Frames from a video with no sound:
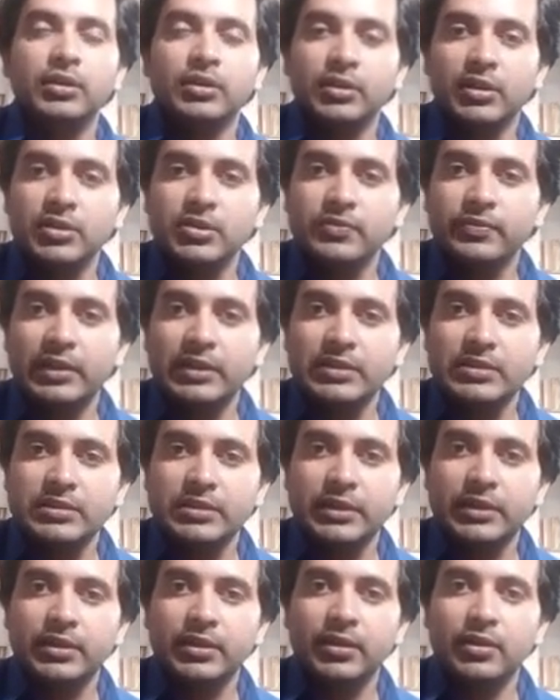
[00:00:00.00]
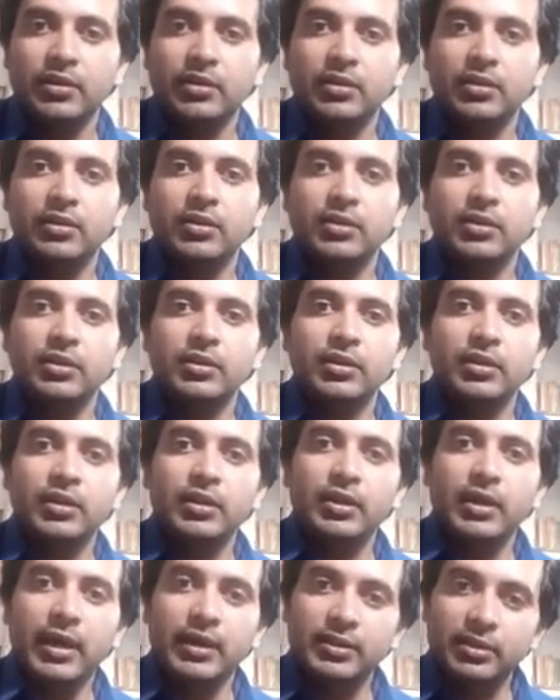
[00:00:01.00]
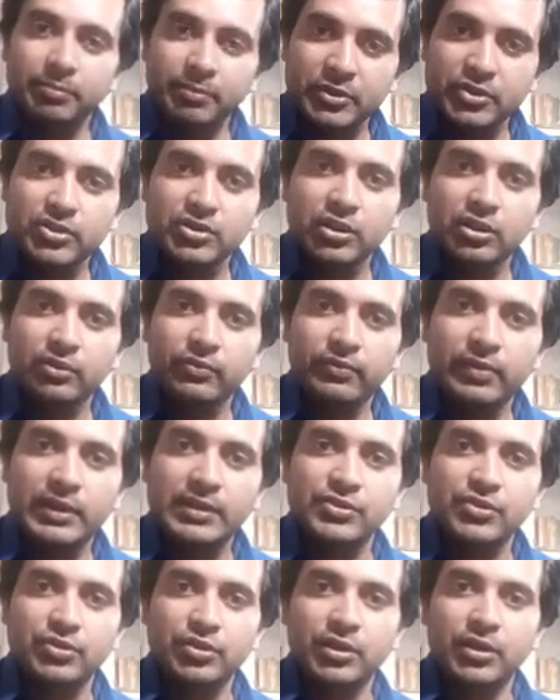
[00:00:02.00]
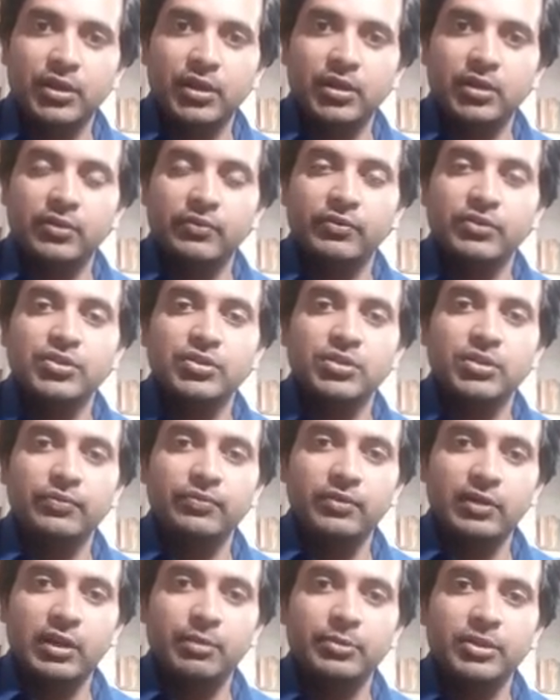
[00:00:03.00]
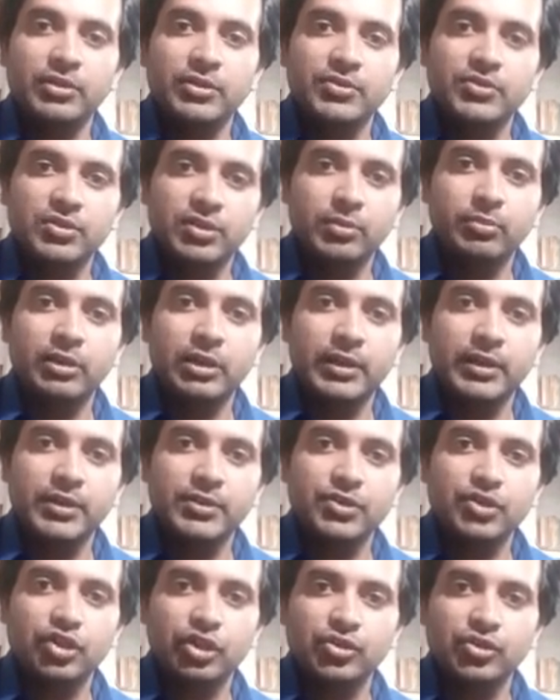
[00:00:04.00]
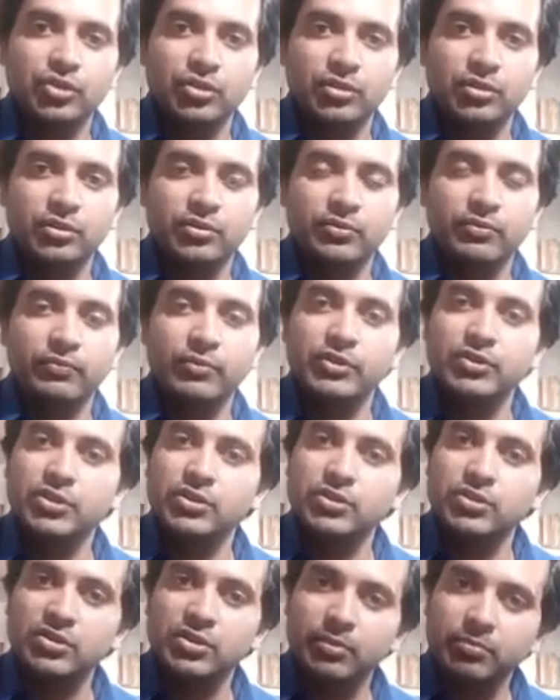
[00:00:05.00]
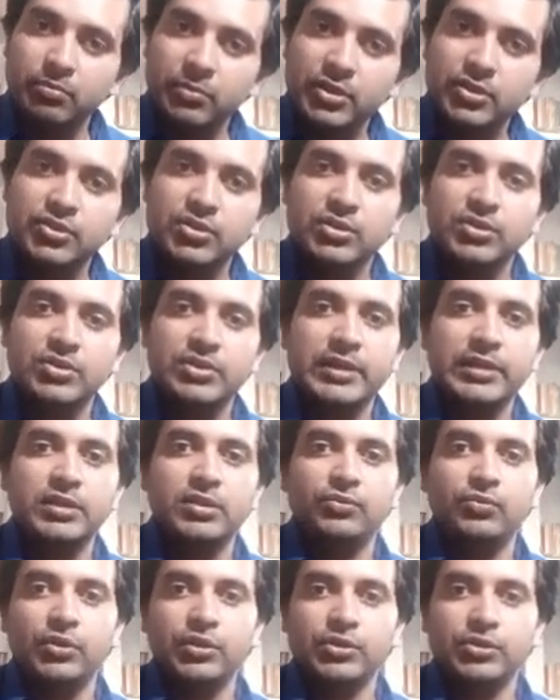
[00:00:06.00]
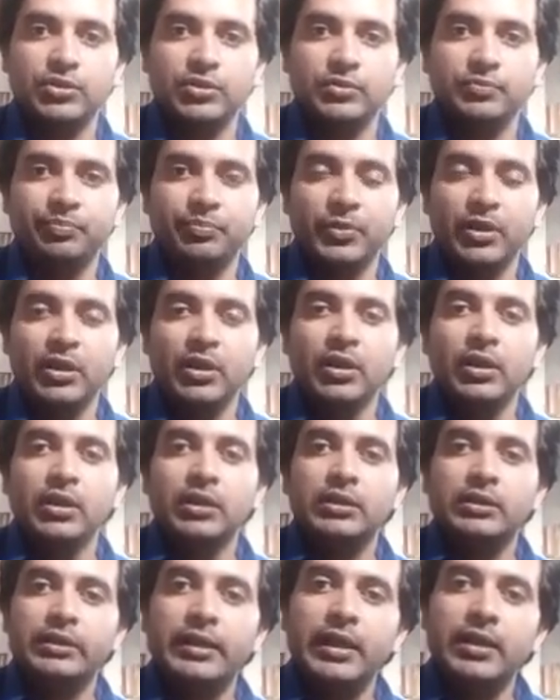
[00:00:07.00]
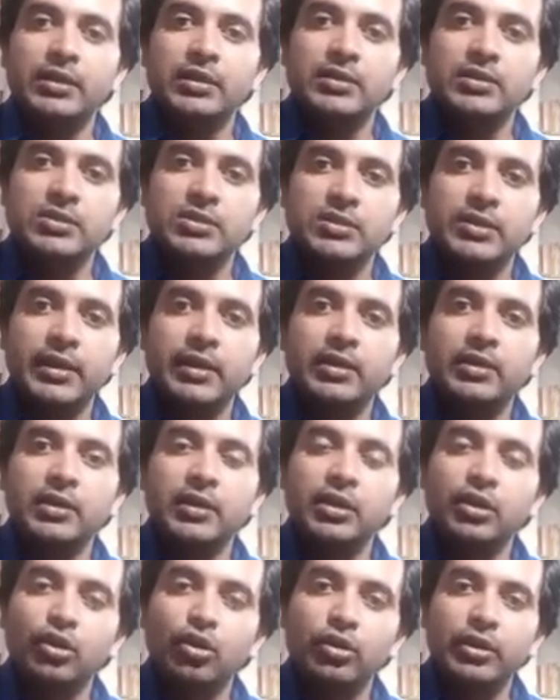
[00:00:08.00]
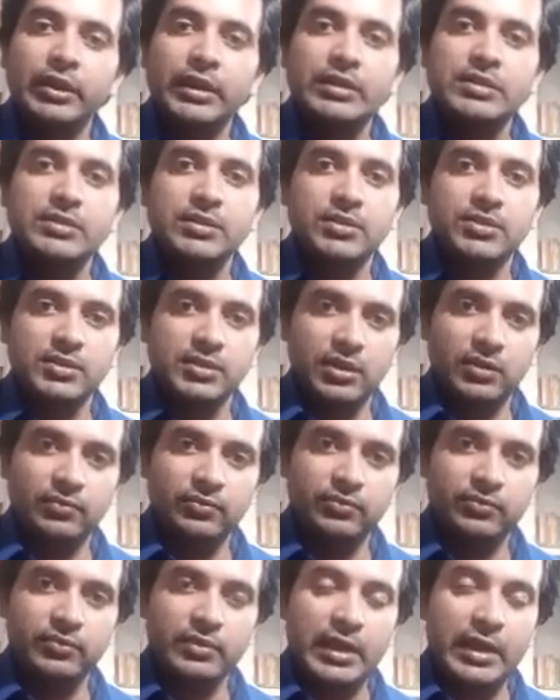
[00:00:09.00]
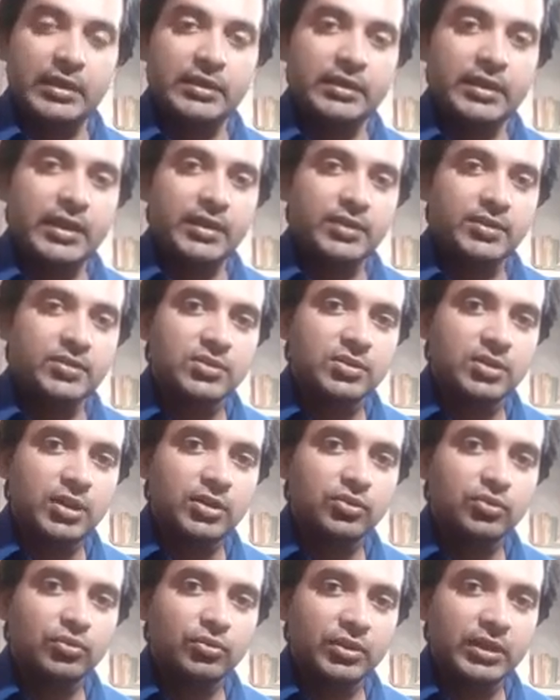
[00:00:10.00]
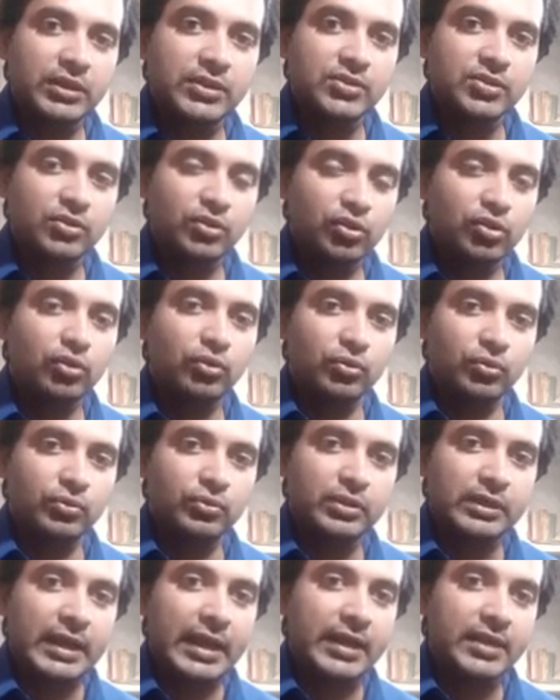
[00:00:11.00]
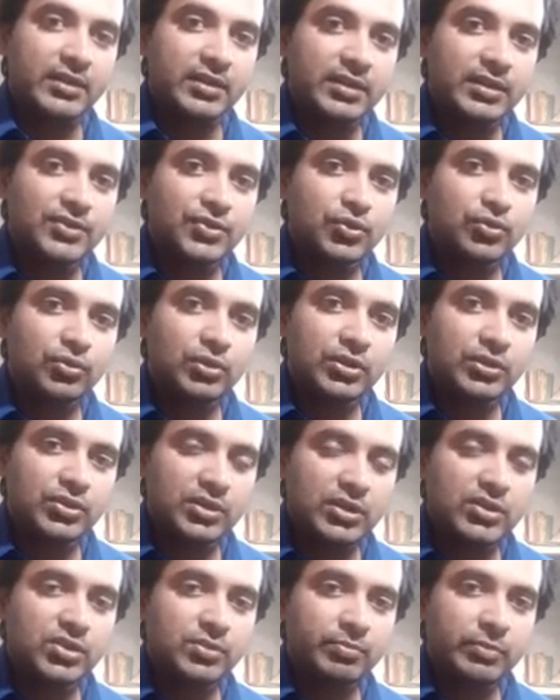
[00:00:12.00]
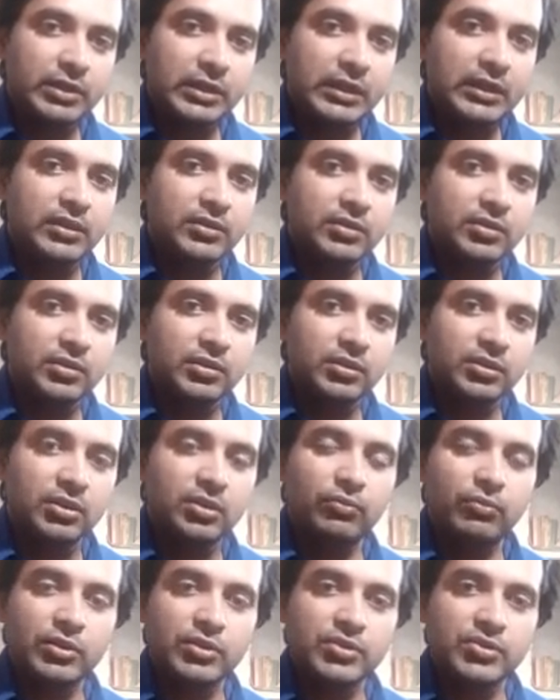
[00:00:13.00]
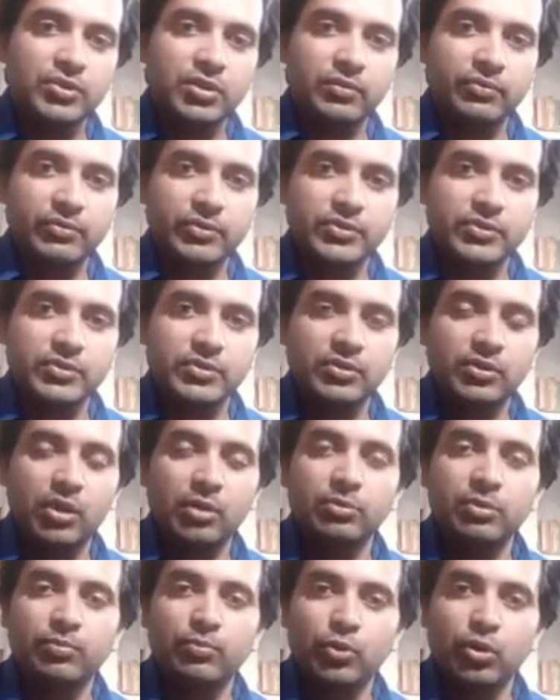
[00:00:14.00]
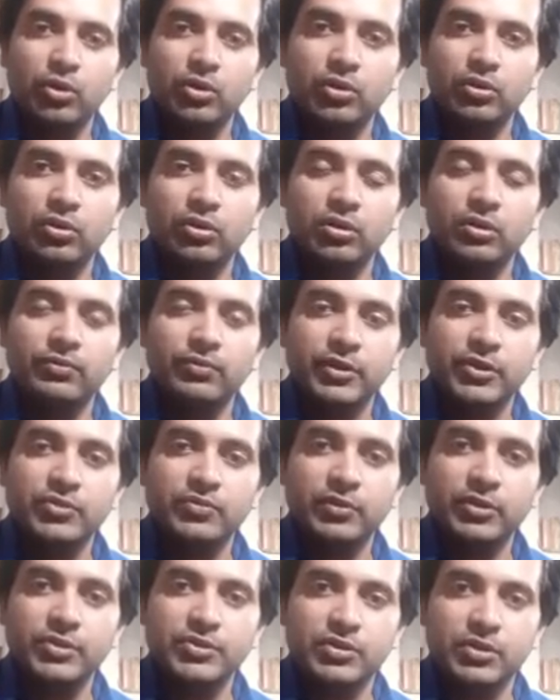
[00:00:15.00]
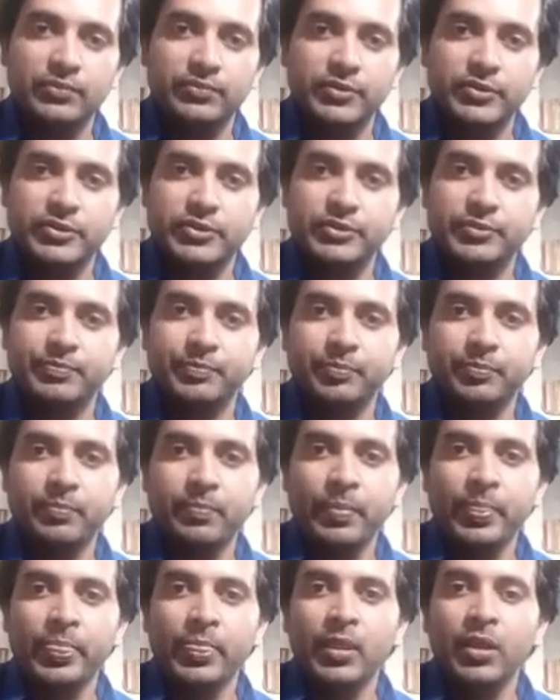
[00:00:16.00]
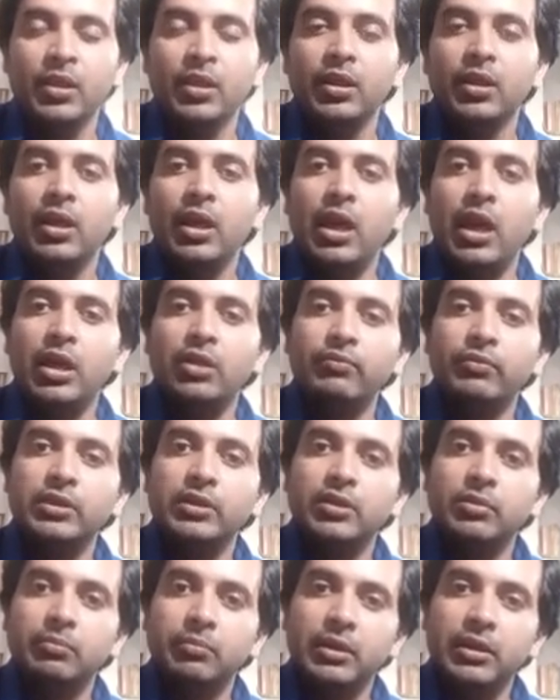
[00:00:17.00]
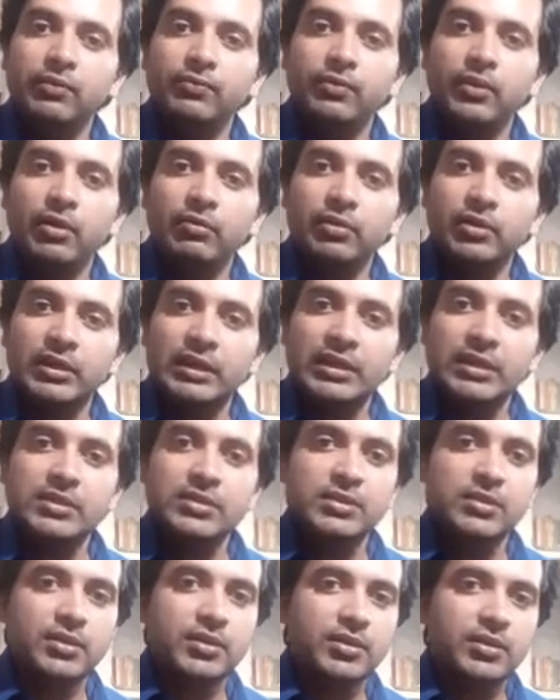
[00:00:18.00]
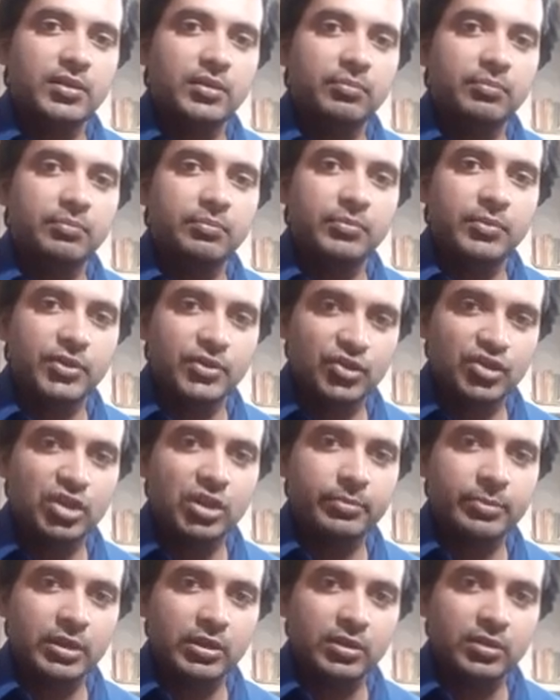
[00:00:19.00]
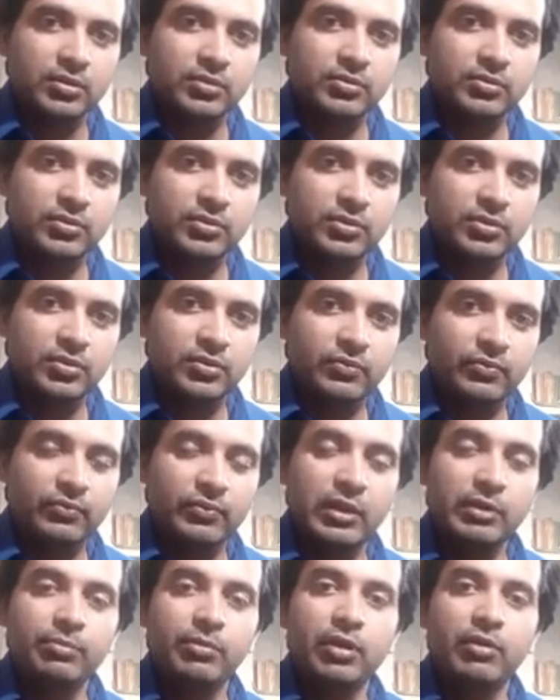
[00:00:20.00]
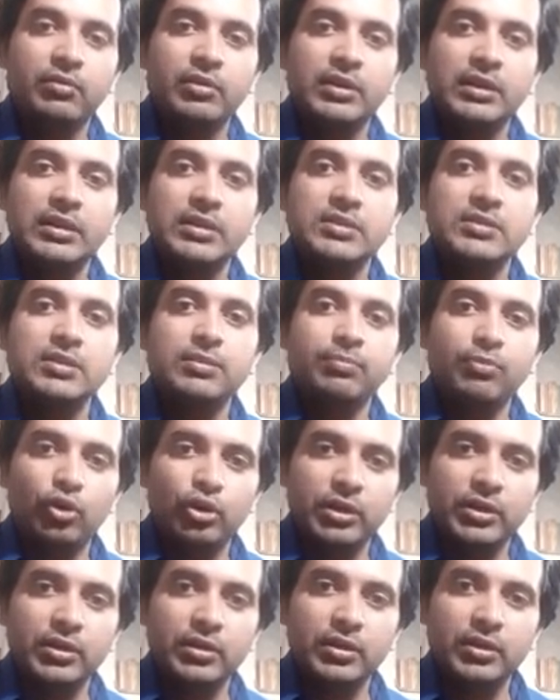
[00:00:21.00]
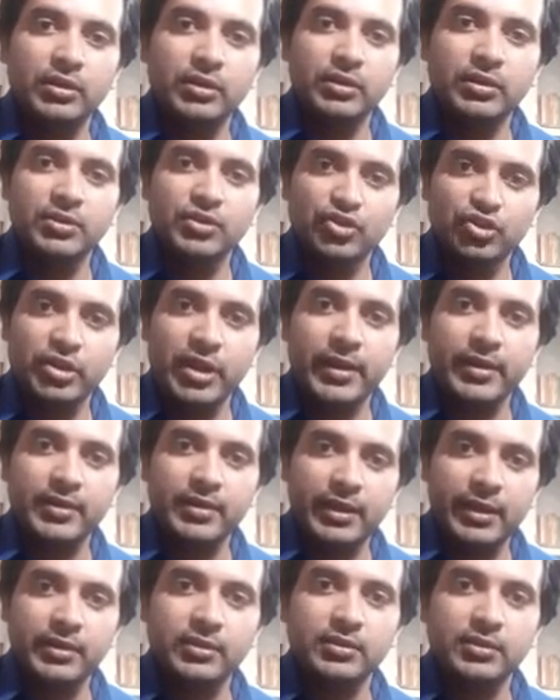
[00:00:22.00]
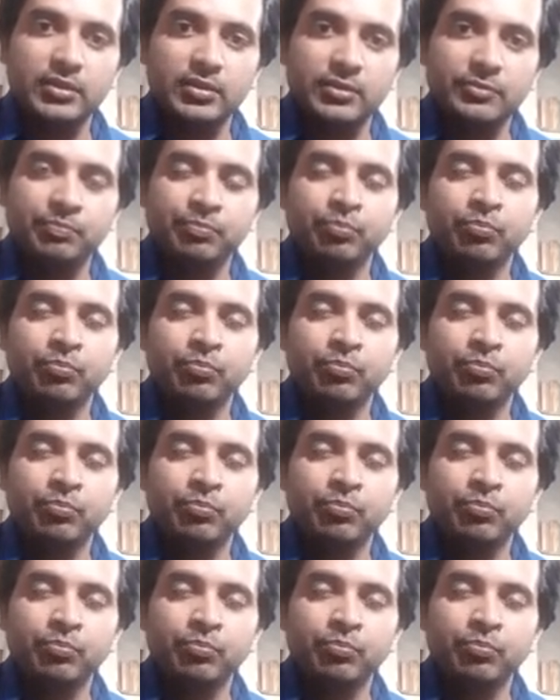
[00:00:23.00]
this Vallisneria and the pistil of Vallisneria, which is the filamentous ribbon-like structure, which is submerged inside the water, that style elongates itself and that start to grow and reach to the just beneath the water surface of the pond on the freshwater surface. And when the male flower release the stamen, when flower release the pollen sac anther,